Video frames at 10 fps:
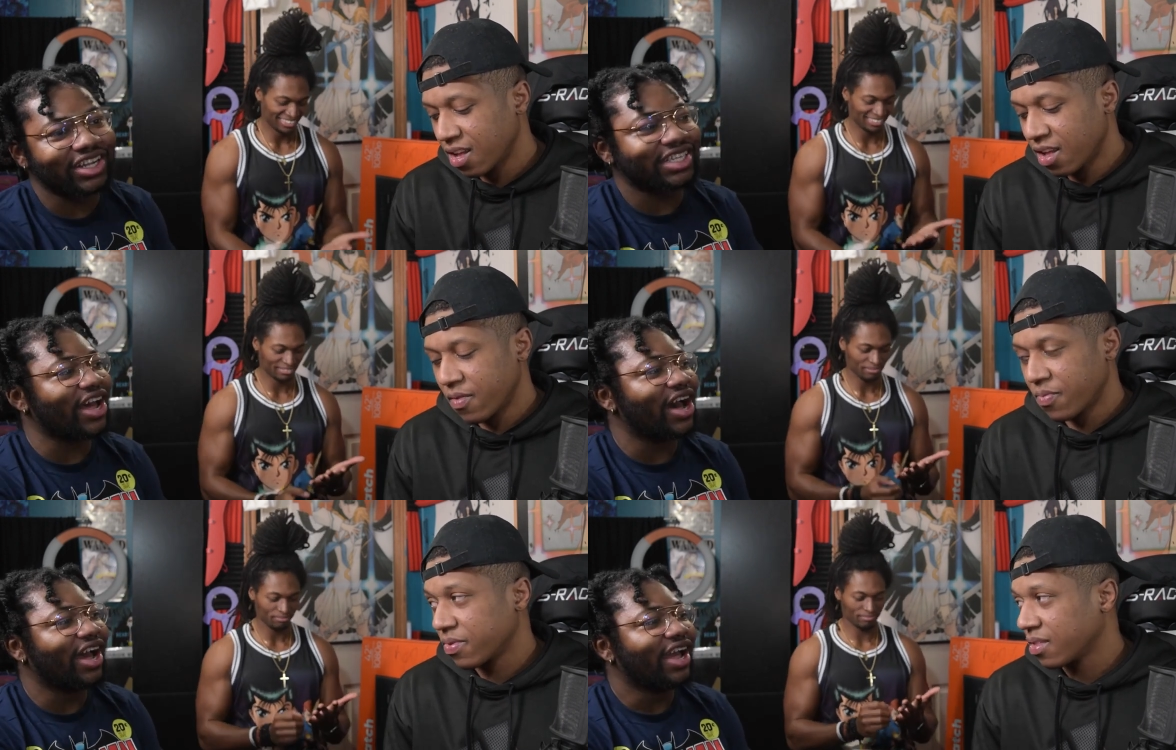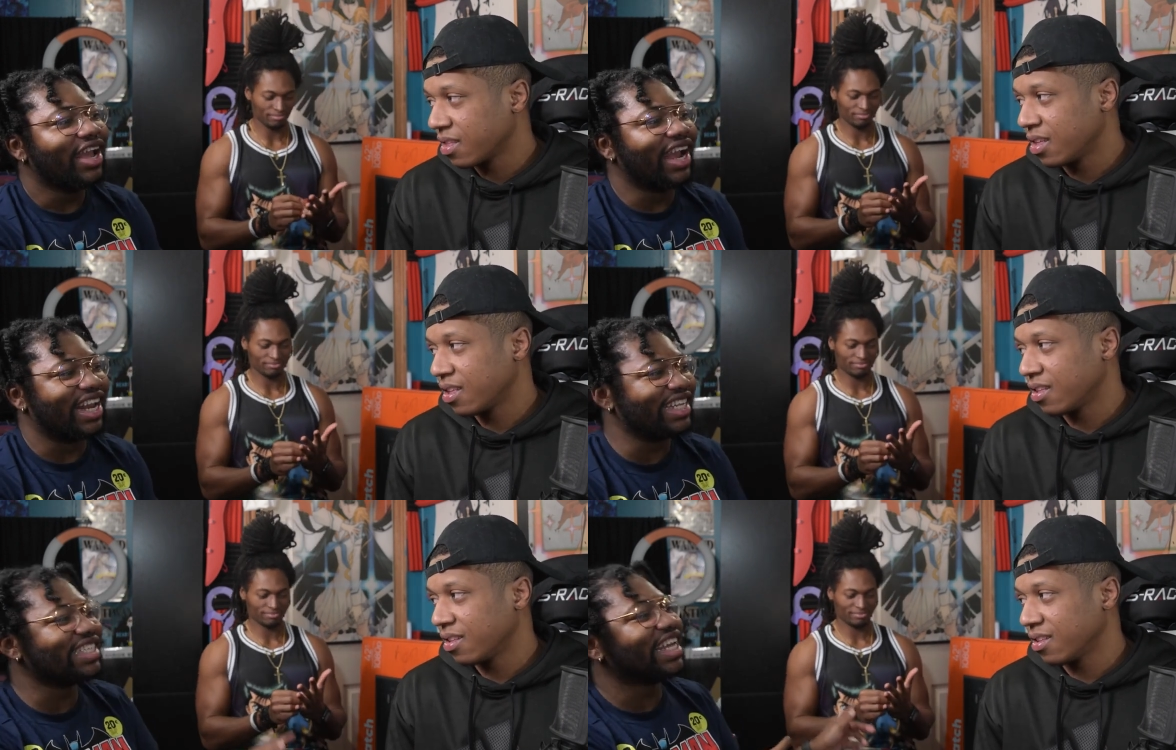Speaker 1: just saw, and
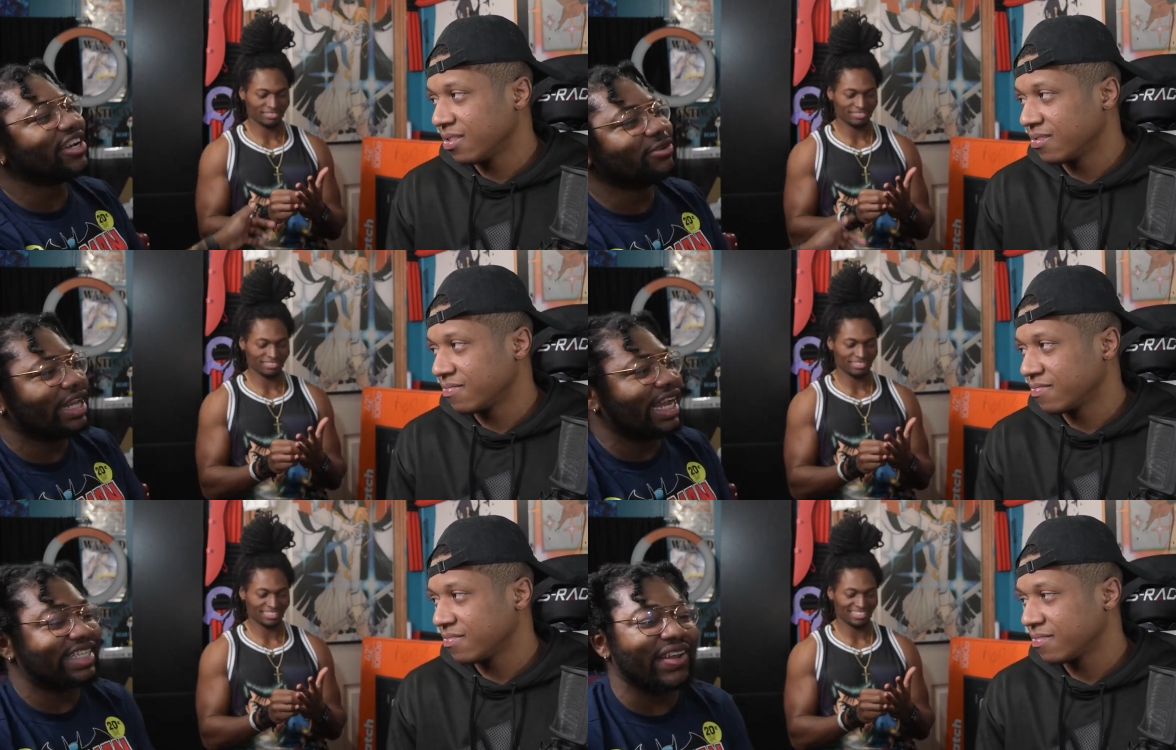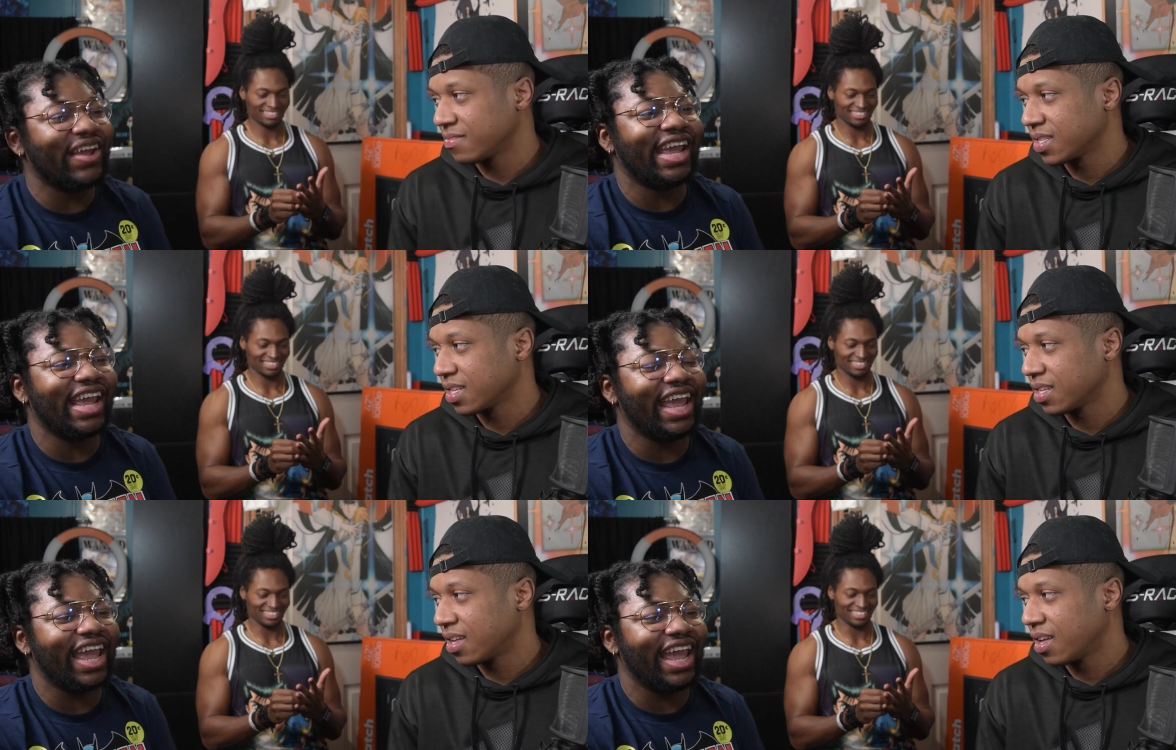this nigga was like, so
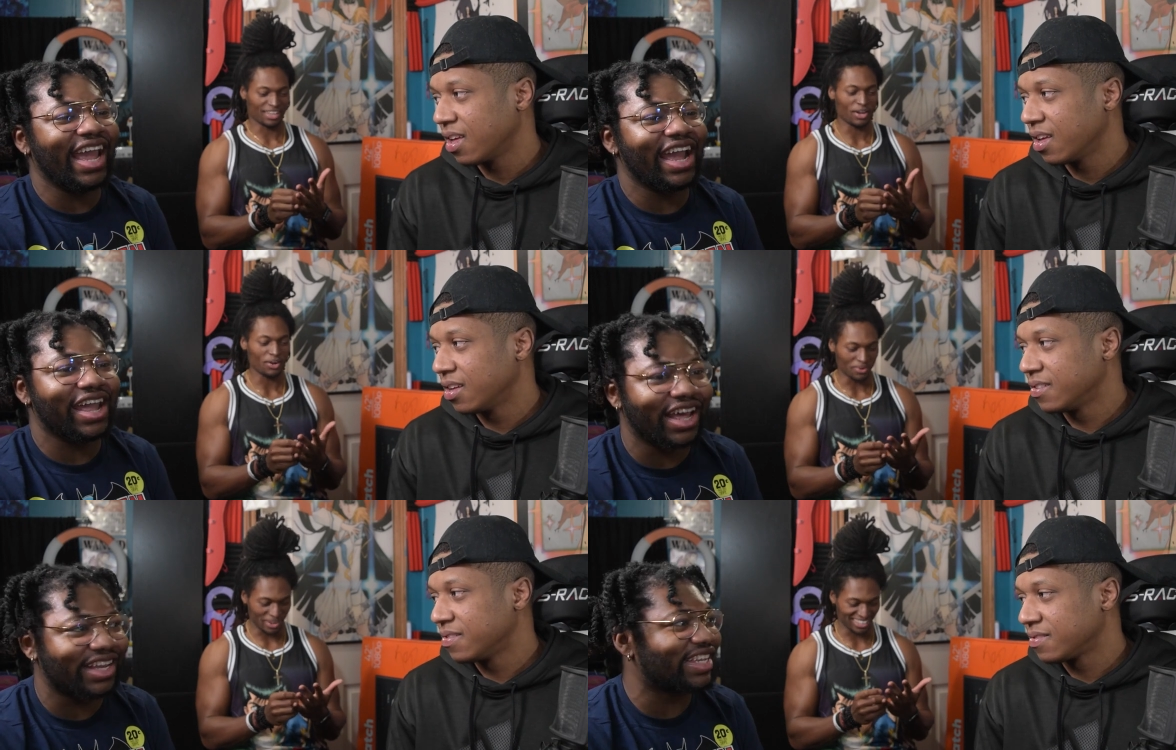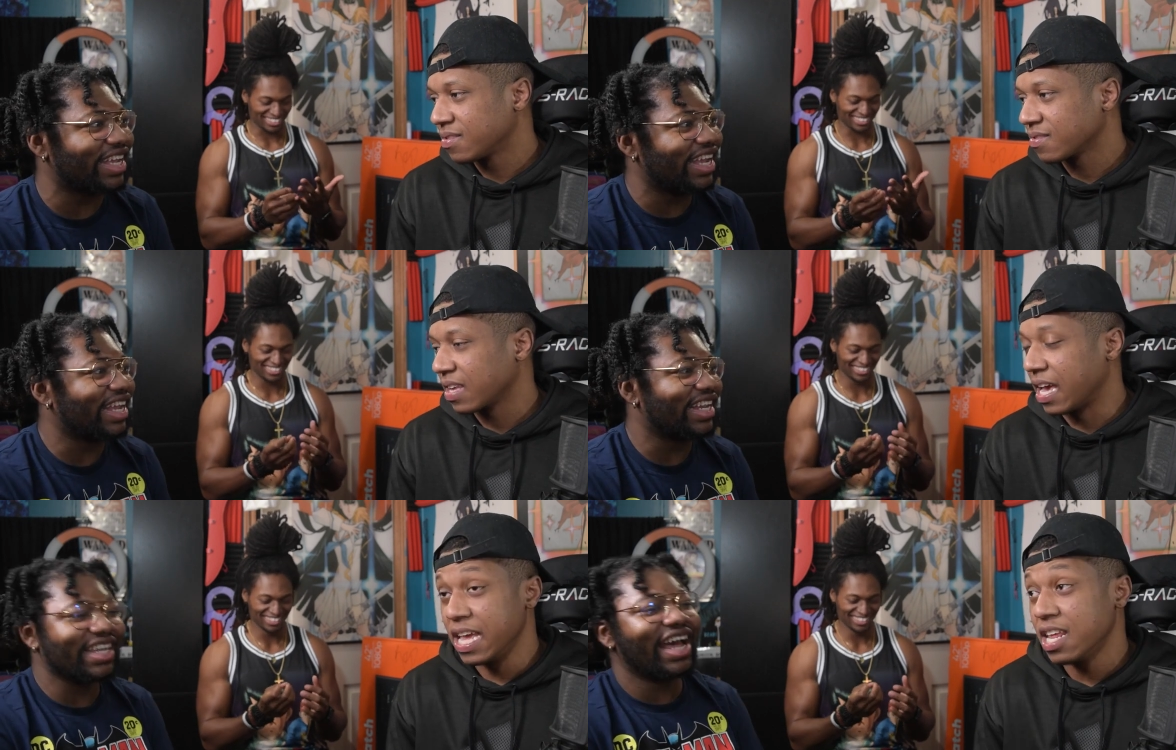
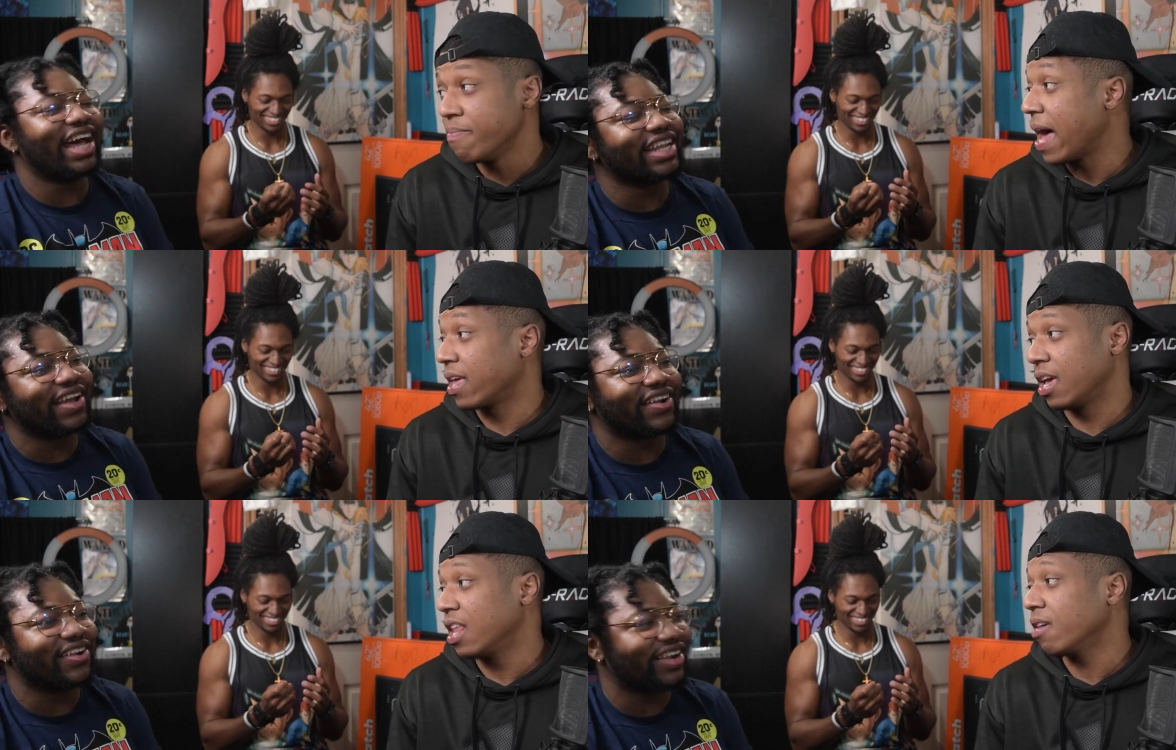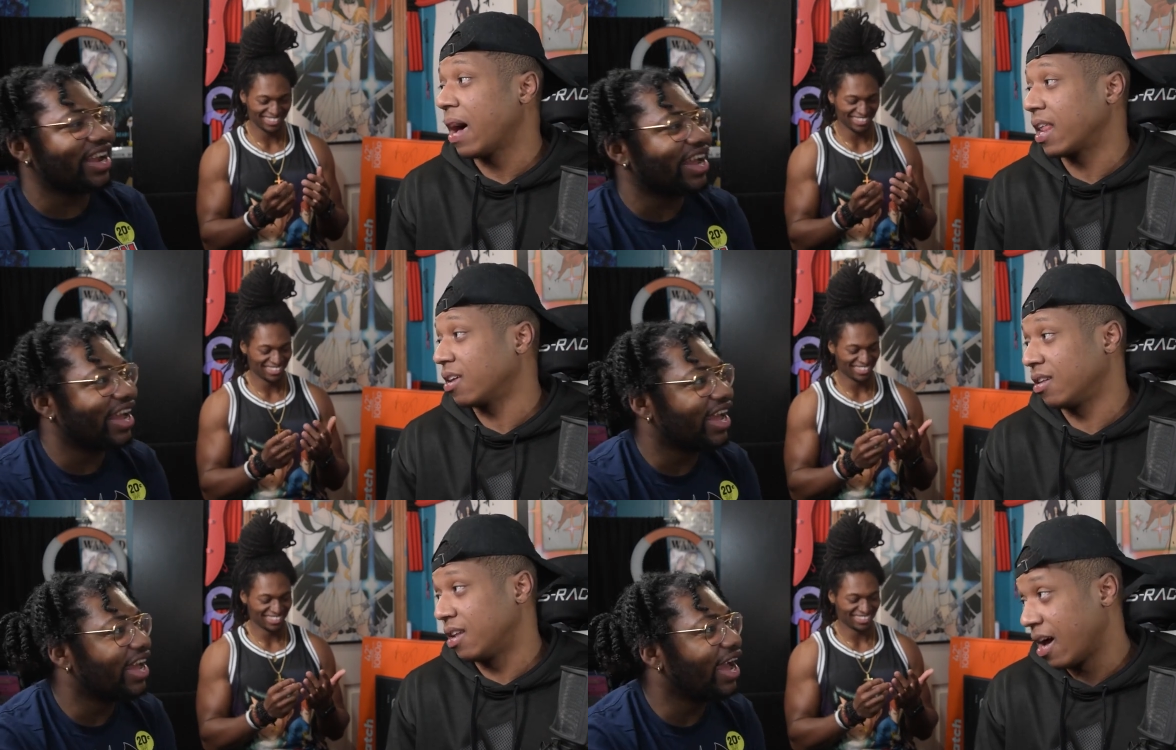cutscene.
Speaker 2: Anybody
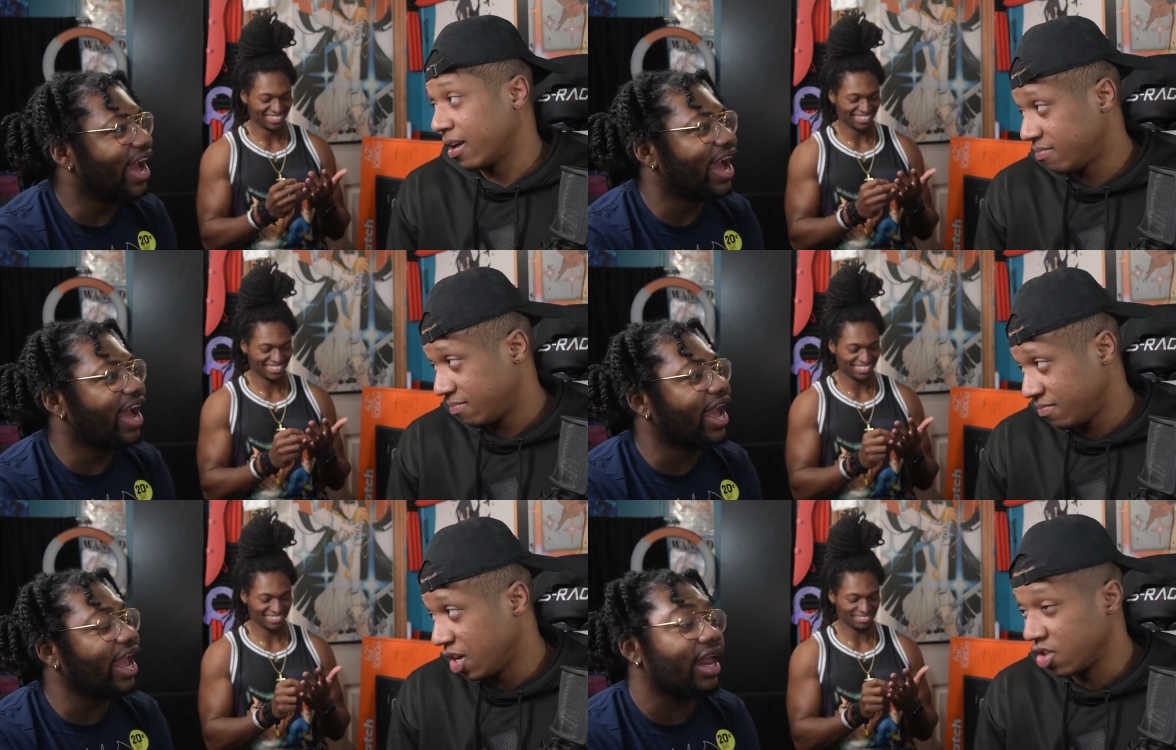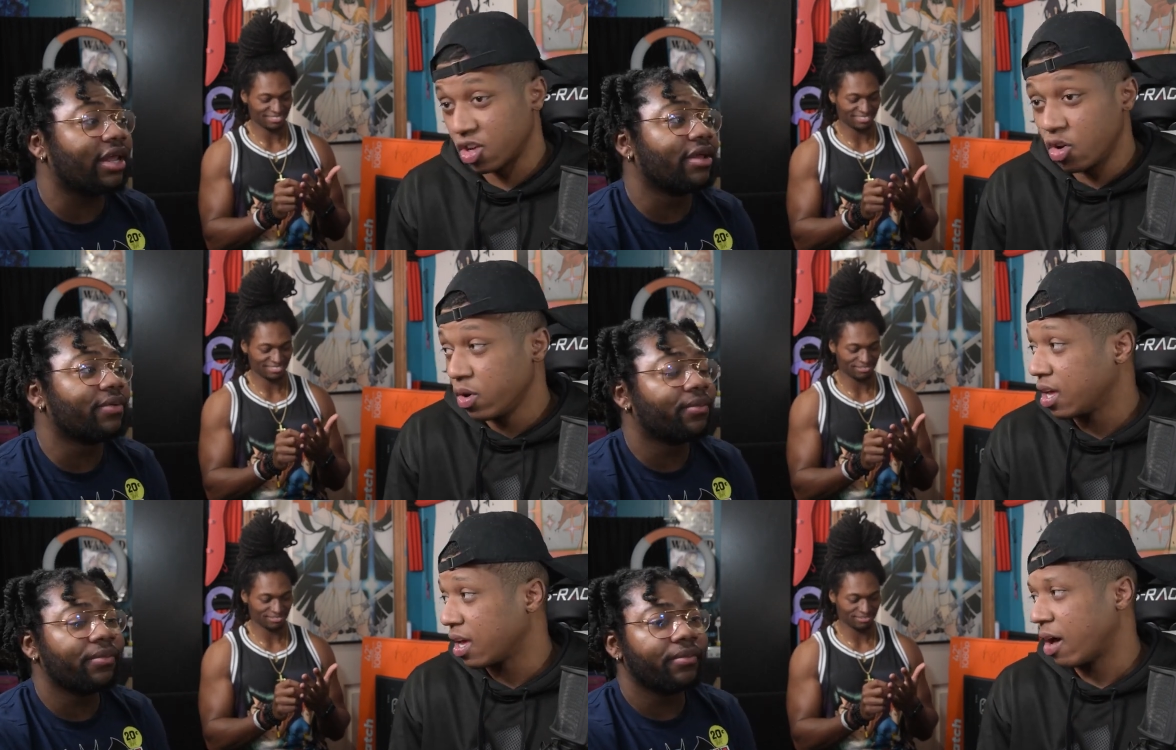could have died.
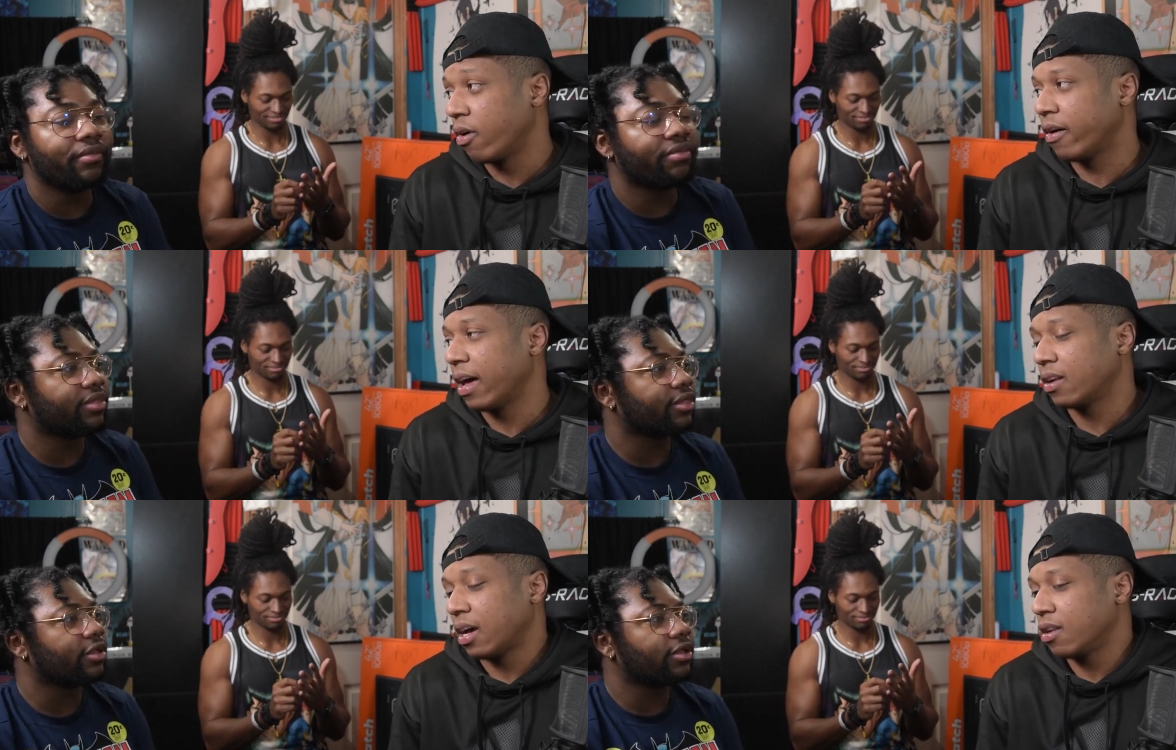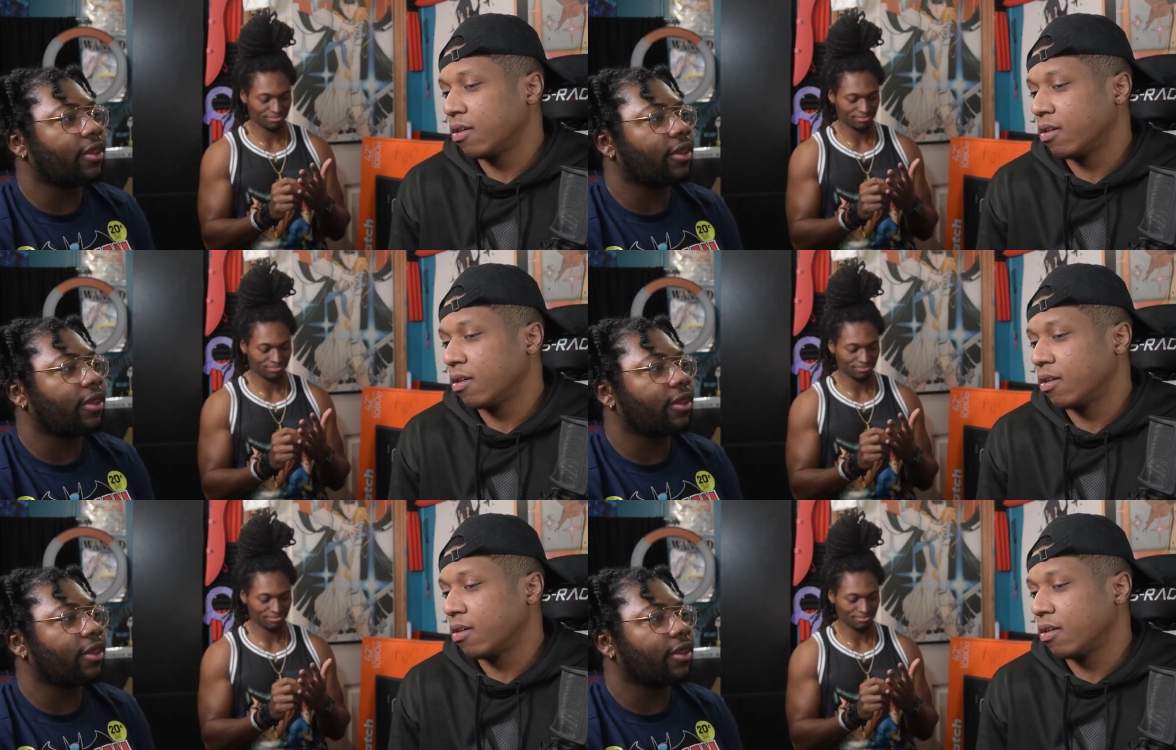Azui, well, I